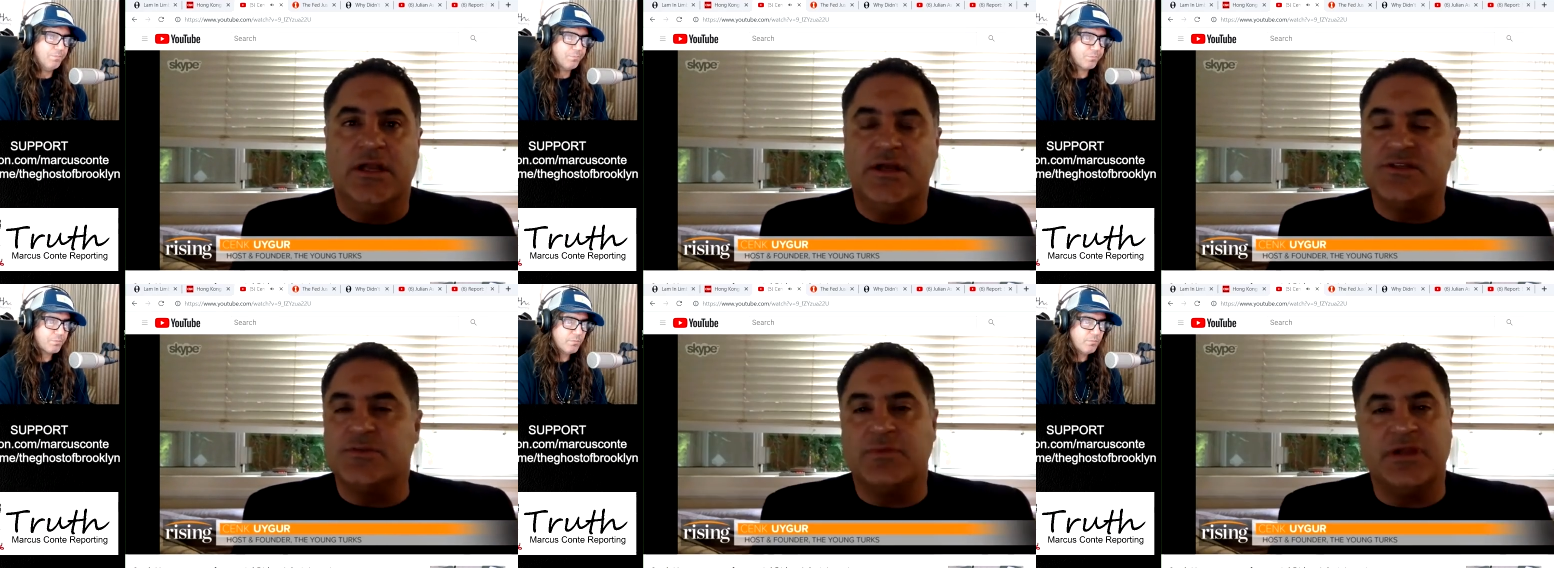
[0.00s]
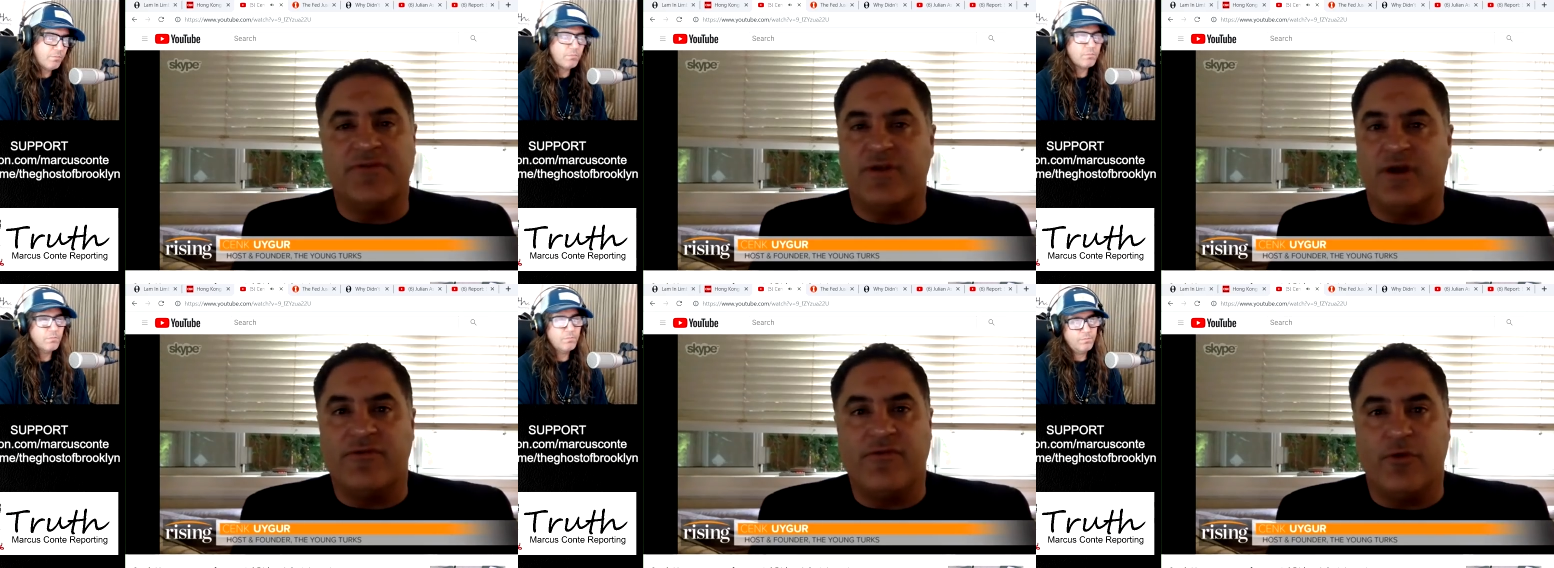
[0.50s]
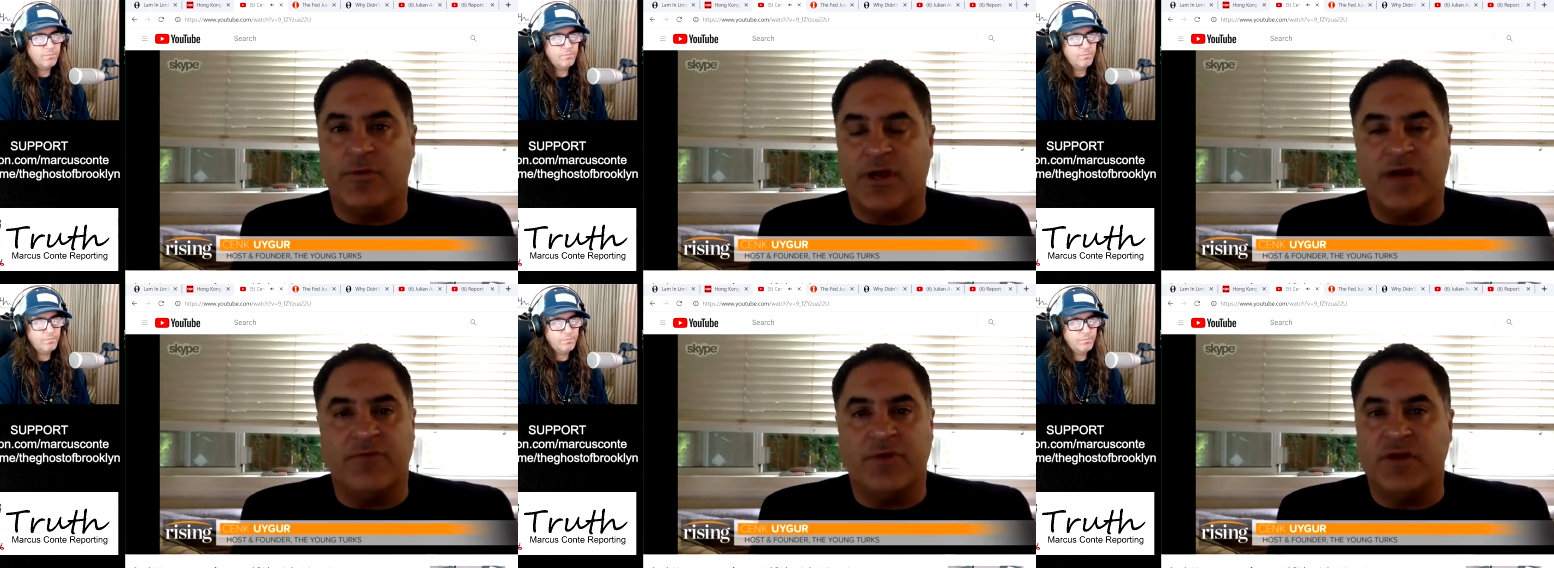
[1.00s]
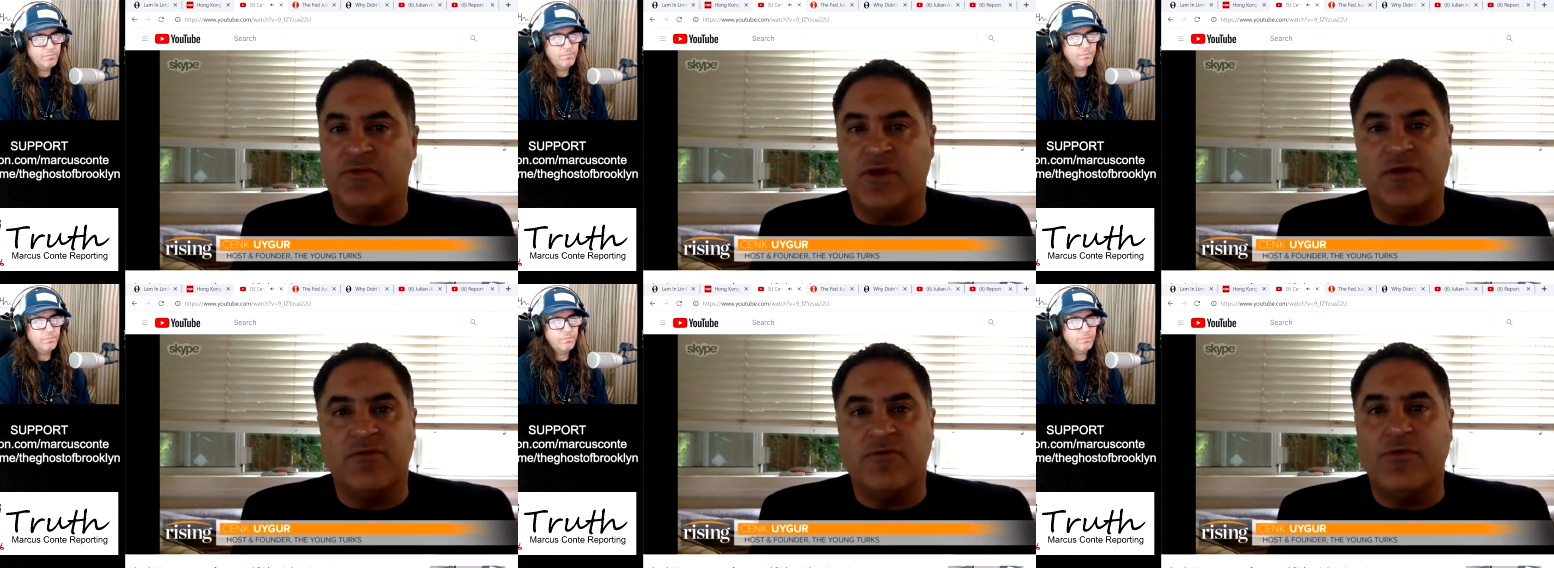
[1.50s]
Speaker 1: He doesn't believe in our form of government. If
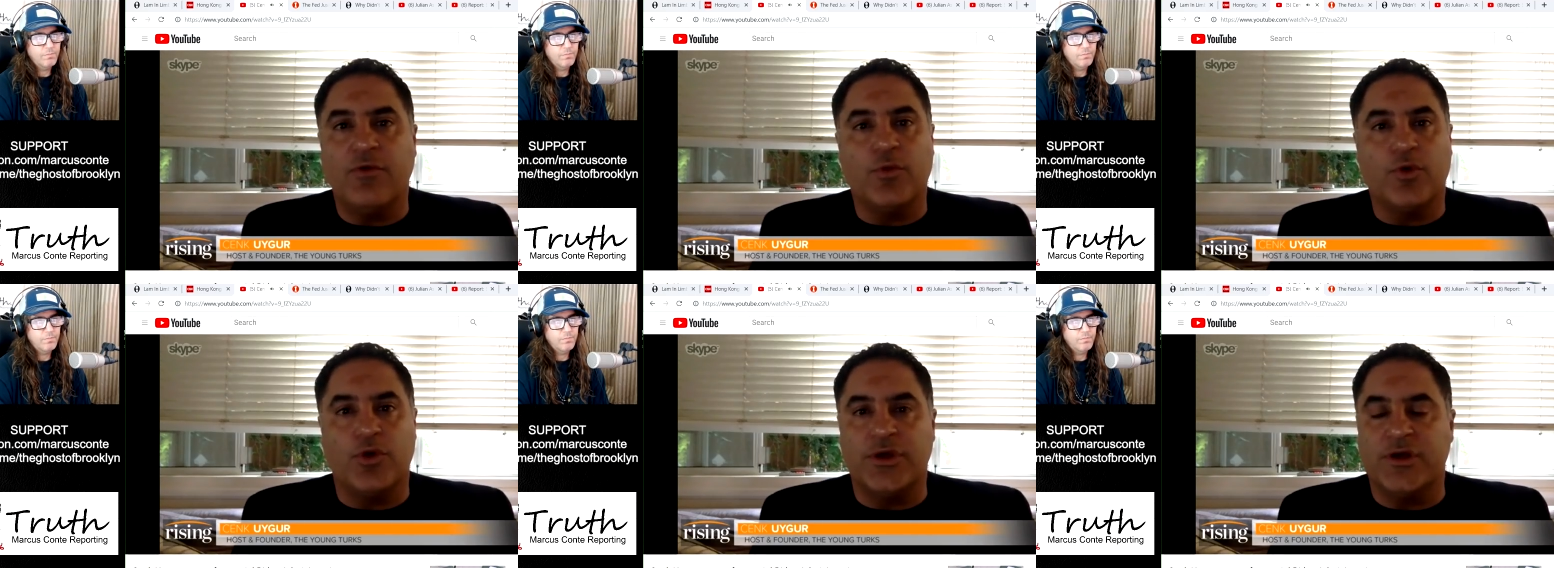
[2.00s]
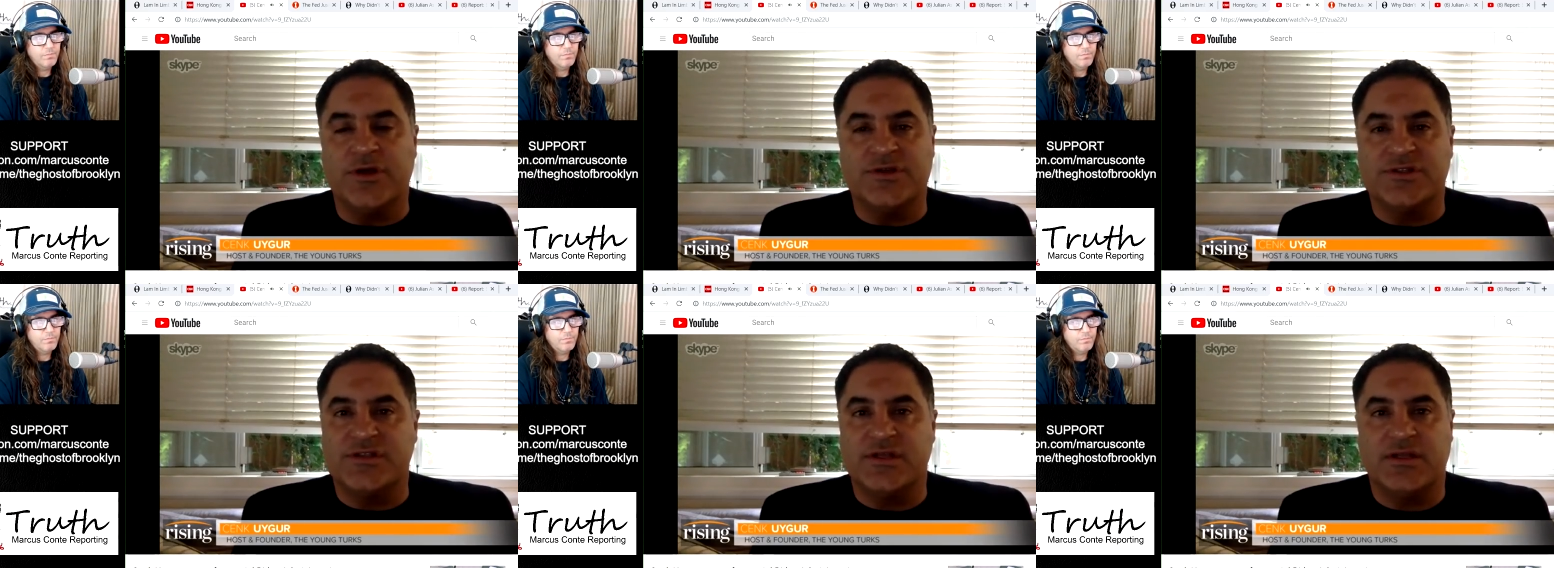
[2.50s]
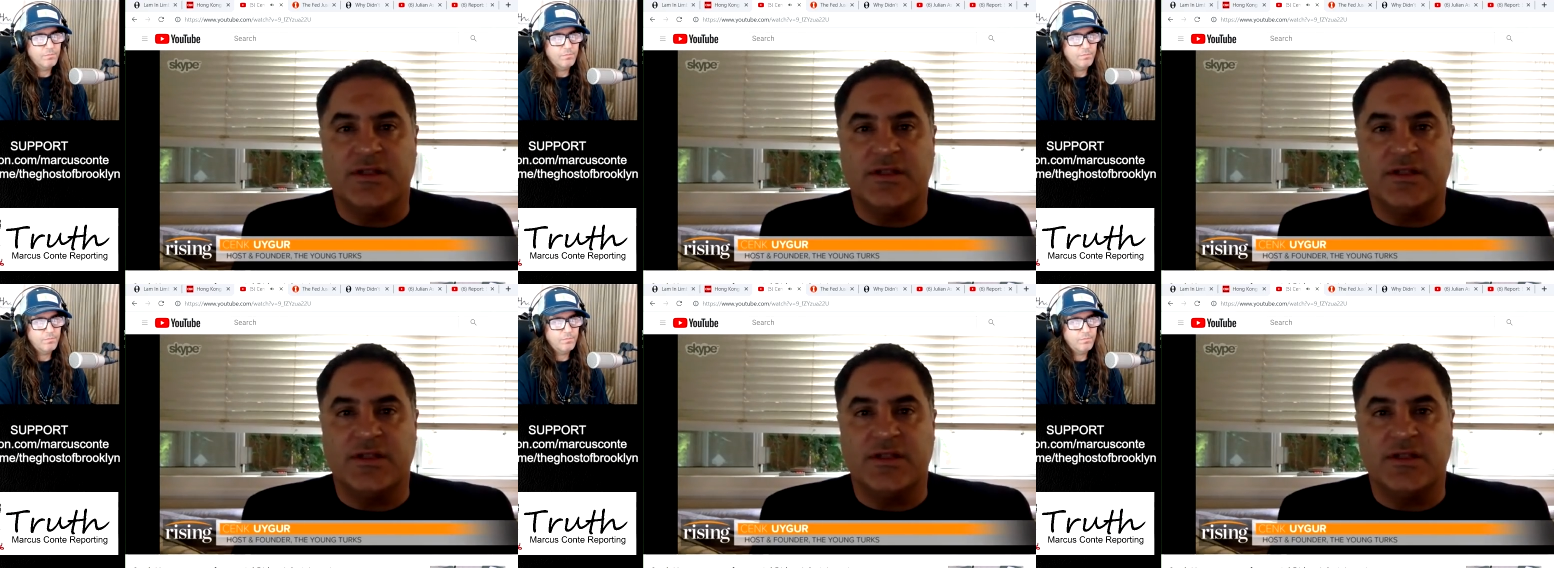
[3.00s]
you give him four more years,